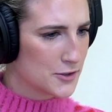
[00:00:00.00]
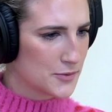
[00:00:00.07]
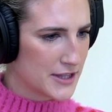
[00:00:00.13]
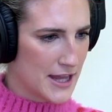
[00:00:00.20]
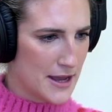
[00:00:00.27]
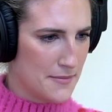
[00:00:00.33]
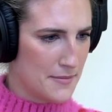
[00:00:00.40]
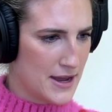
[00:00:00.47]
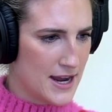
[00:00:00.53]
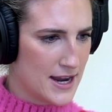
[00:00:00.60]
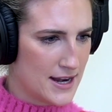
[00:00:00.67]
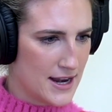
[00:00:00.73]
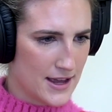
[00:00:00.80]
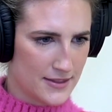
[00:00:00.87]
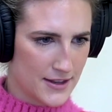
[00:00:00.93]
what they
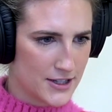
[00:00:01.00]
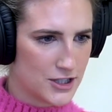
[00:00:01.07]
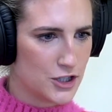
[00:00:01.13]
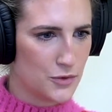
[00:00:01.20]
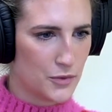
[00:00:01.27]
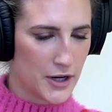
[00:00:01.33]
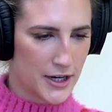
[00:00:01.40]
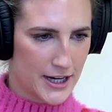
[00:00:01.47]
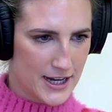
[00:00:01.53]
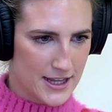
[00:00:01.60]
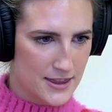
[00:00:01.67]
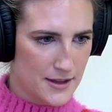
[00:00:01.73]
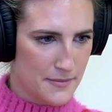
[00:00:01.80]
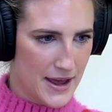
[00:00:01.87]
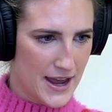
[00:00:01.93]
mean unless you work
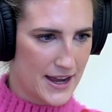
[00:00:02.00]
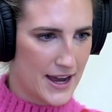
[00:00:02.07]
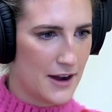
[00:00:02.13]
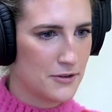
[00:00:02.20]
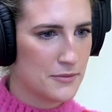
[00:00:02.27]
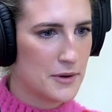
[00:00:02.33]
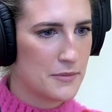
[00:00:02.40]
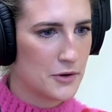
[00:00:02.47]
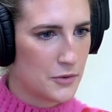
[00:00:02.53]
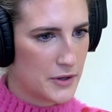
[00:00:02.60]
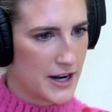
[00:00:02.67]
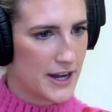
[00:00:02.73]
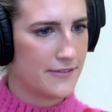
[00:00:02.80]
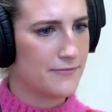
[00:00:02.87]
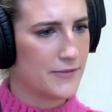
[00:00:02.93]
in the bank. I remember when
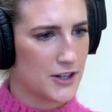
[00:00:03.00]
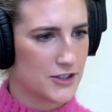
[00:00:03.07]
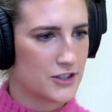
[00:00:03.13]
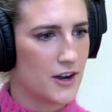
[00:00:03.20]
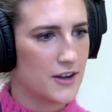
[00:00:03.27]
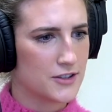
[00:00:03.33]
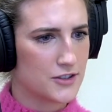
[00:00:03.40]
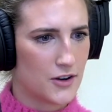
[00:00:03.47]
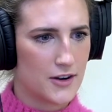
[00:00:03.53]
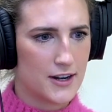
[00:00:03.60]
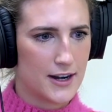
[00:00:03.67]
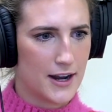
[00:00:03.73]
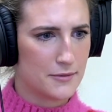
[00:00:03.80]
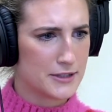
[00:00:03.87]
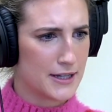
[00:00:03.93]
I first got started
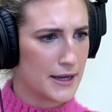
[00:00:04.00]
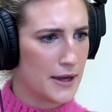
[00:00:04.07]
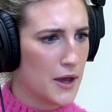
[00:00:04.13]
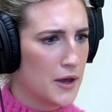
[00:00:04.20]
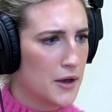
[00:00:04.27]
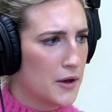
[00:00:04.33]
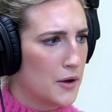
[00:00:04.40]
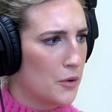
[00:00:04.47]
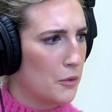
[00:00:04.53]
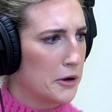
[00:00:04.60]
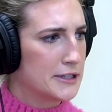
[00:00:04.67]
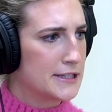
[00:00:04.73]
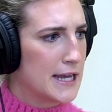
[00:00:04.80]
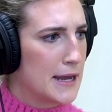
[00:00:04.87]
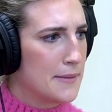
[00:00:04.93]
and I was like,
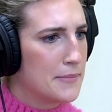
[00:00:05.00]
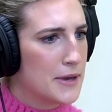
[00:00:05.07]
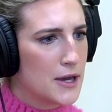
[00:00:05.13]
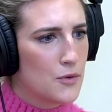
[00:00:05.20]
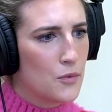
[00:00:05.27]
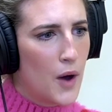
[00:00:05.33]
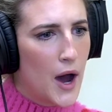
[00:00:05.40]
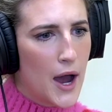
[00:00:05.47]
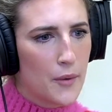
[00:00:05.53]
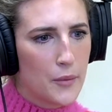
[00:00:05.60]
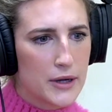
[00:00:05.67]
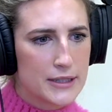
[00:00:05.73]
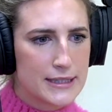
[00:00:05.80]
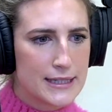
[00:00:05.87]
what's APY? What's